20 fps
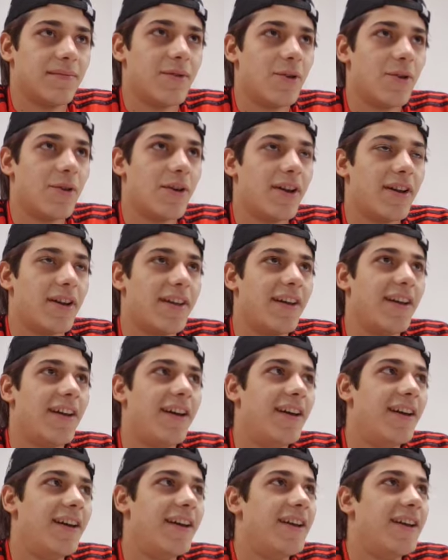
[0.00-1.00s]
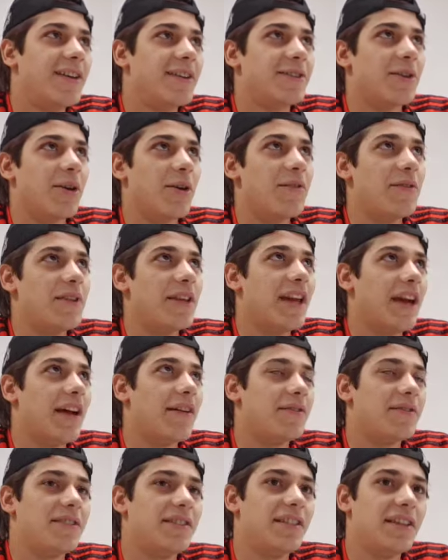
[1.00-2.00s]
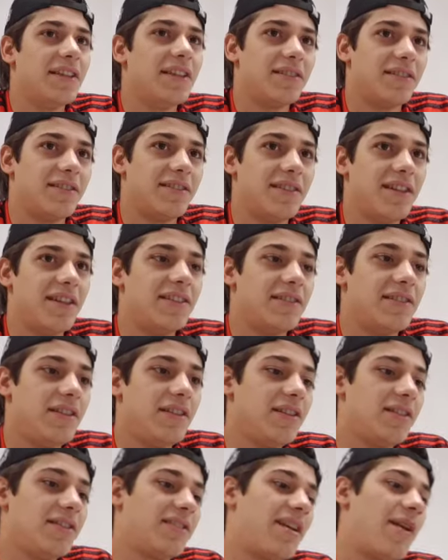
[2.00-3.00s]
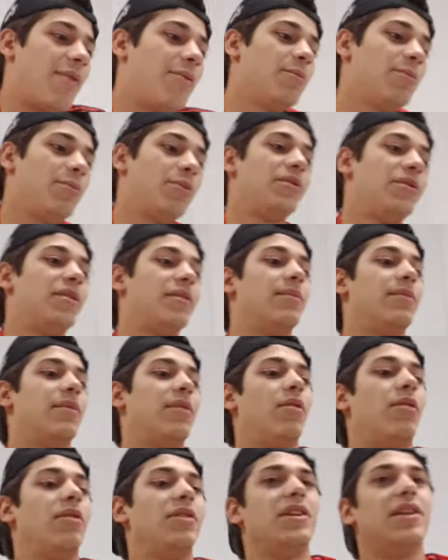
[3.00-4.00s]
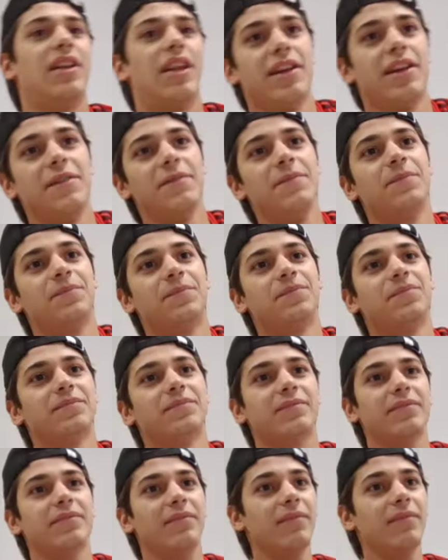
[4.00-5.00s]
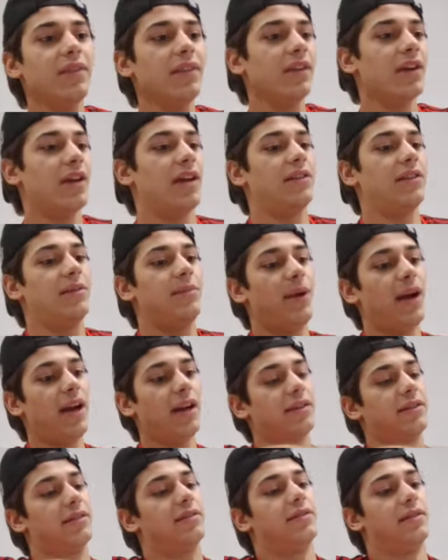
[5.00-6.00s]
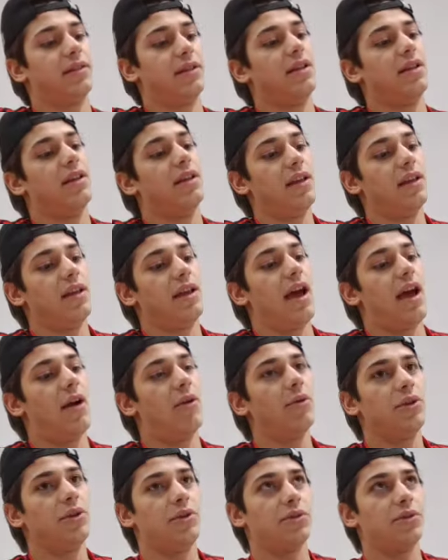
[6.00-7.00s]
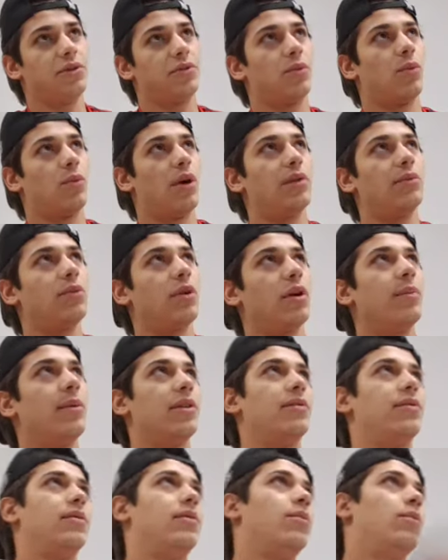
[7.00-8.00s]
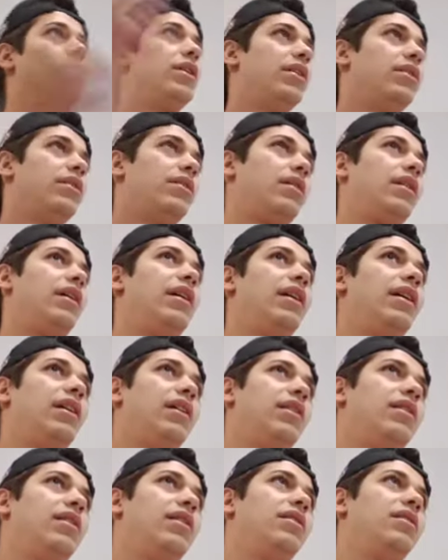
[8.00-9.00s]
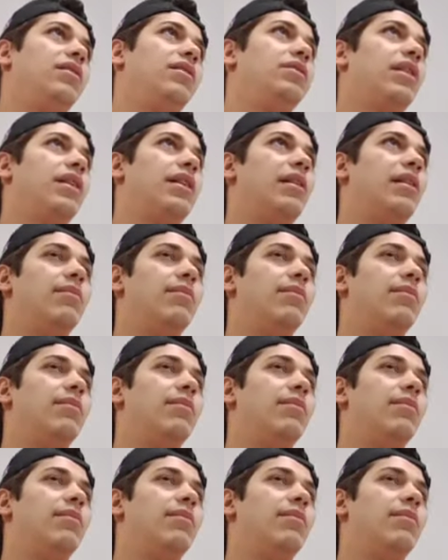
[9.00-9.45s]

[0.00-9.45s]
Okay. So if they have 6 CNCs, I will put them all in line. At the back, I will use one robot with I